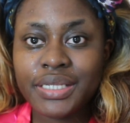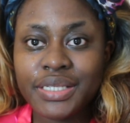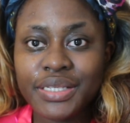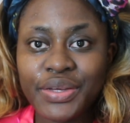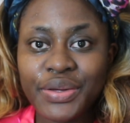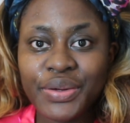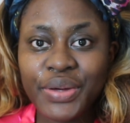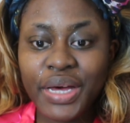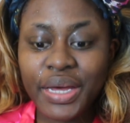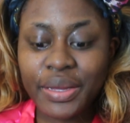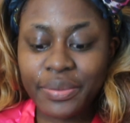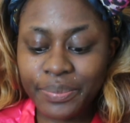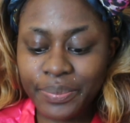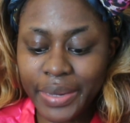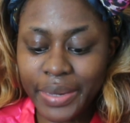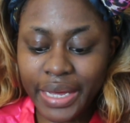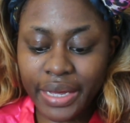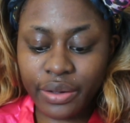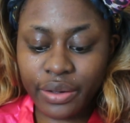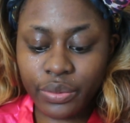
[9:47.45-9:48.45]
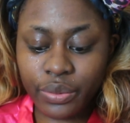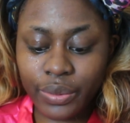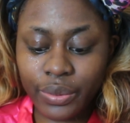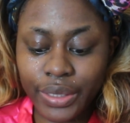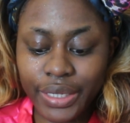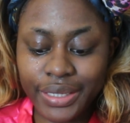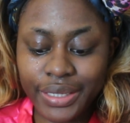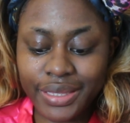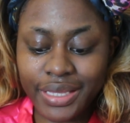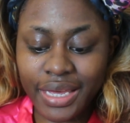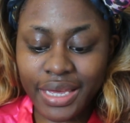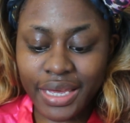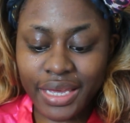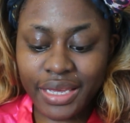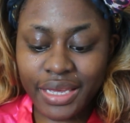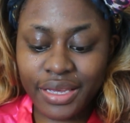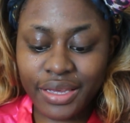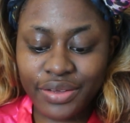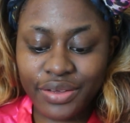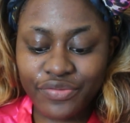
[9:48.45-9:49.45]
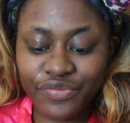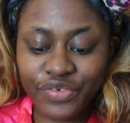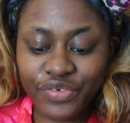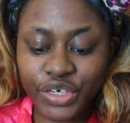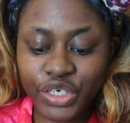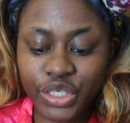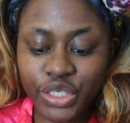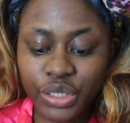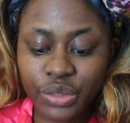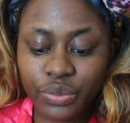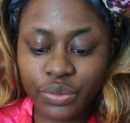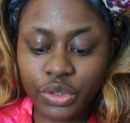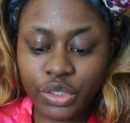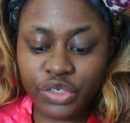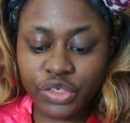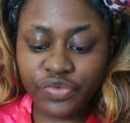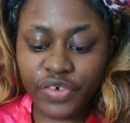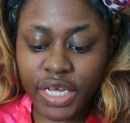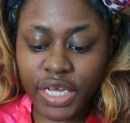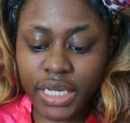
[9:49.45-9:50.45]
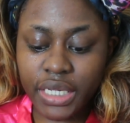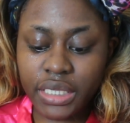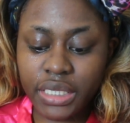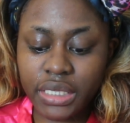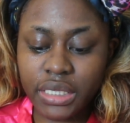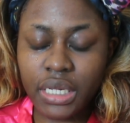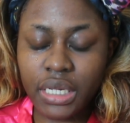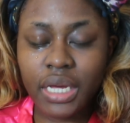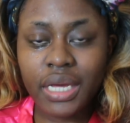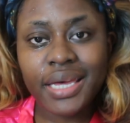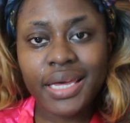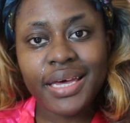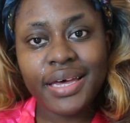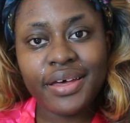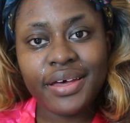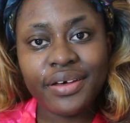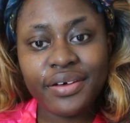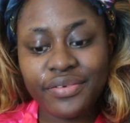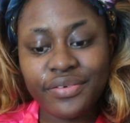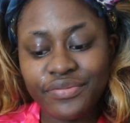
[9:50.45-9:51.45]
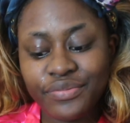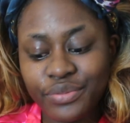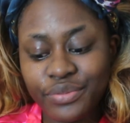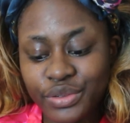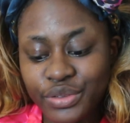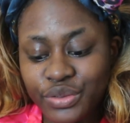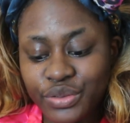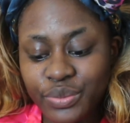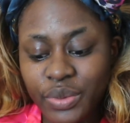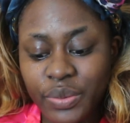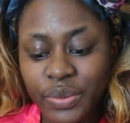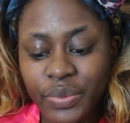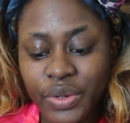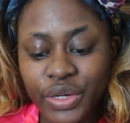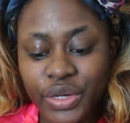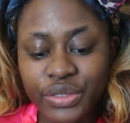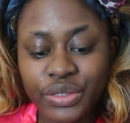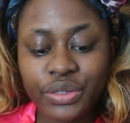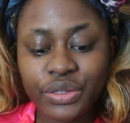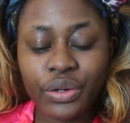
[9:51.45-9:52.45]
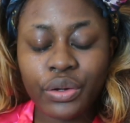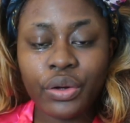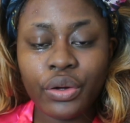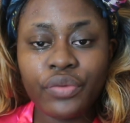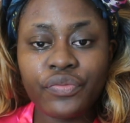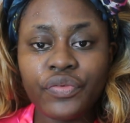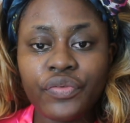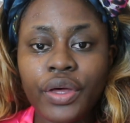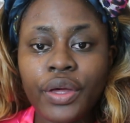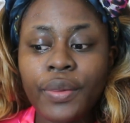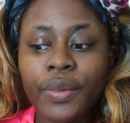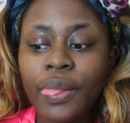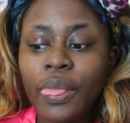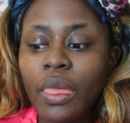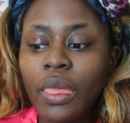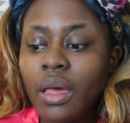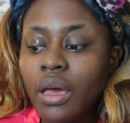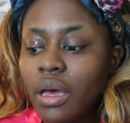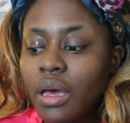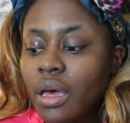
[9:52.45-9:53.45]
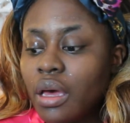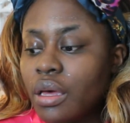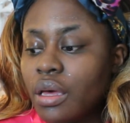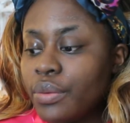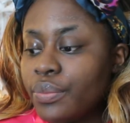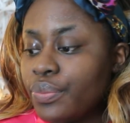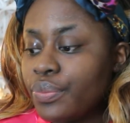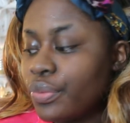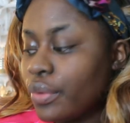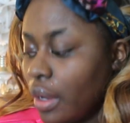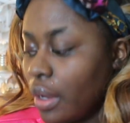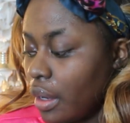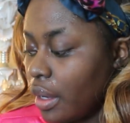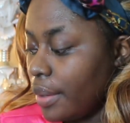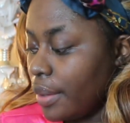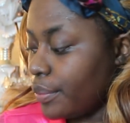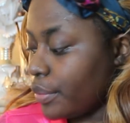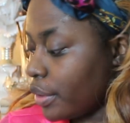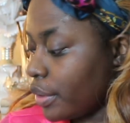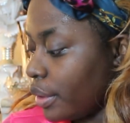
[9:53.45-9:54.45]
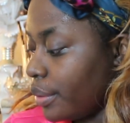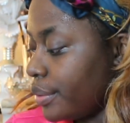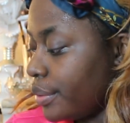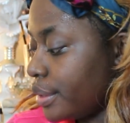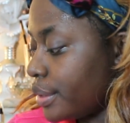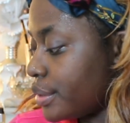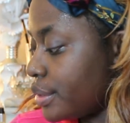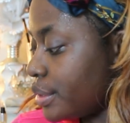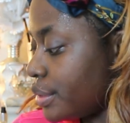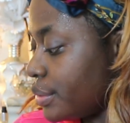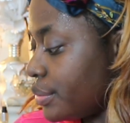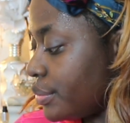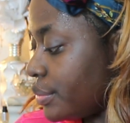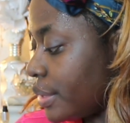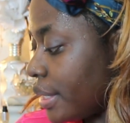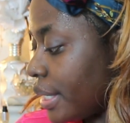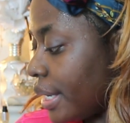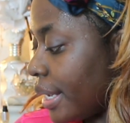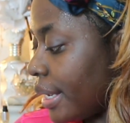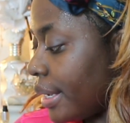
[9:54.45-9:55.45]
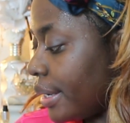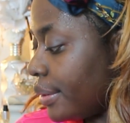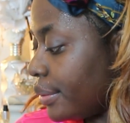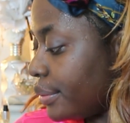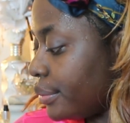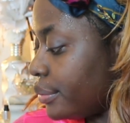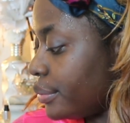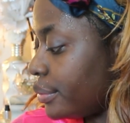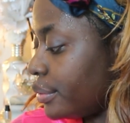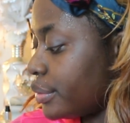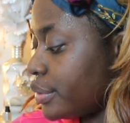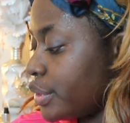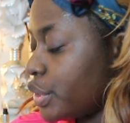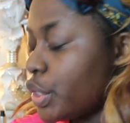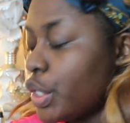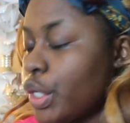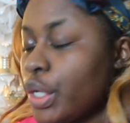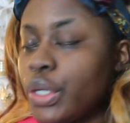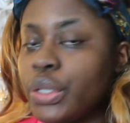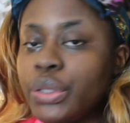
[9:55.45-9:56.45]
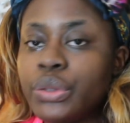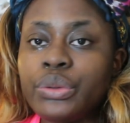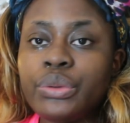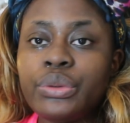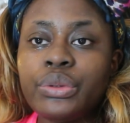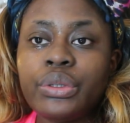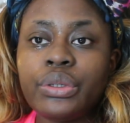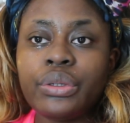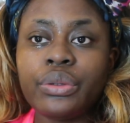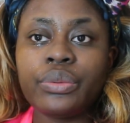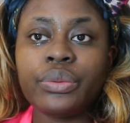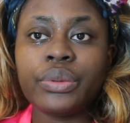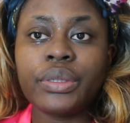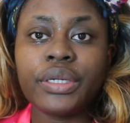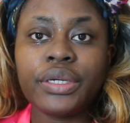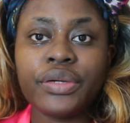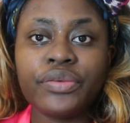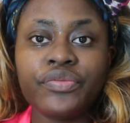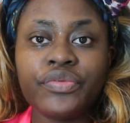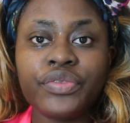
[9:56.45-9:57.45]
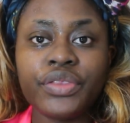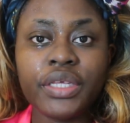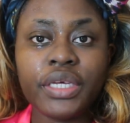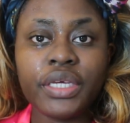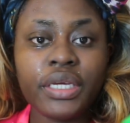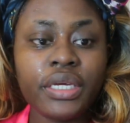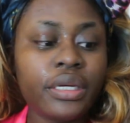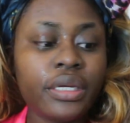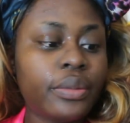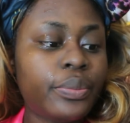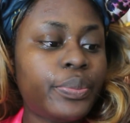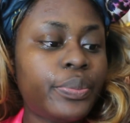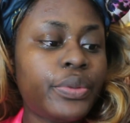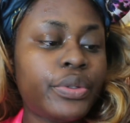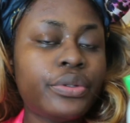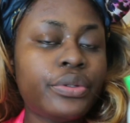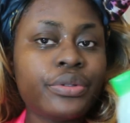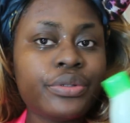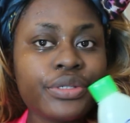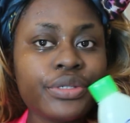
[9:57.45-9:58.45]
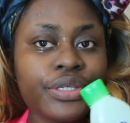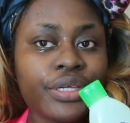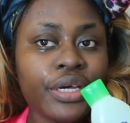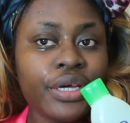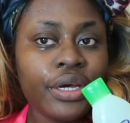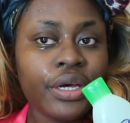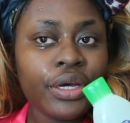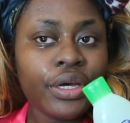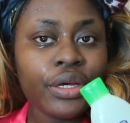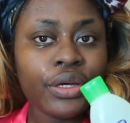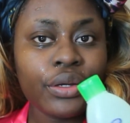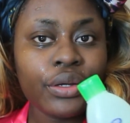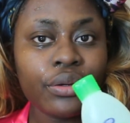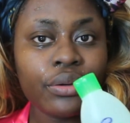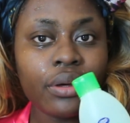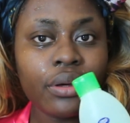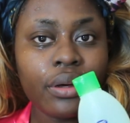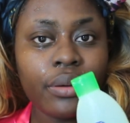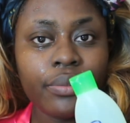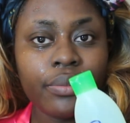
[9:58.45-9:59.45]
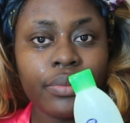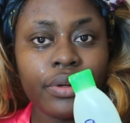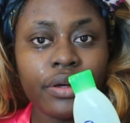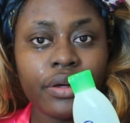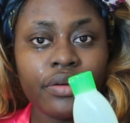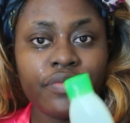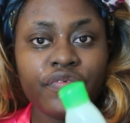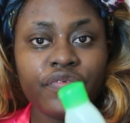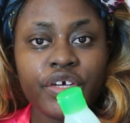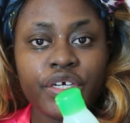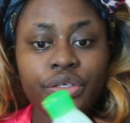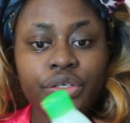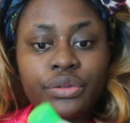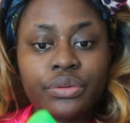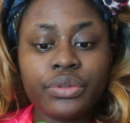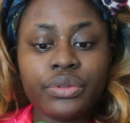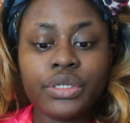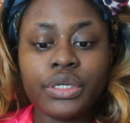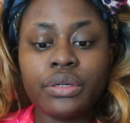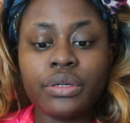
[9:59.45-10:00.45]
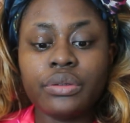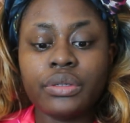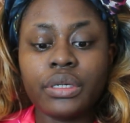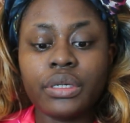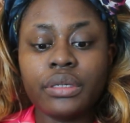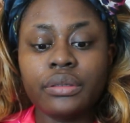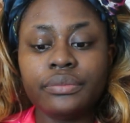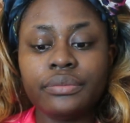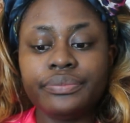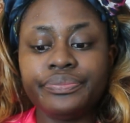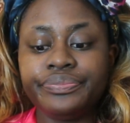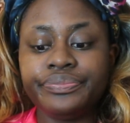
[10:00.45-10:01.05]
so I'm back with a freshly washed face. I have washed my mask off, I'm going to now tone with the Boots Cucumber Facial Toner.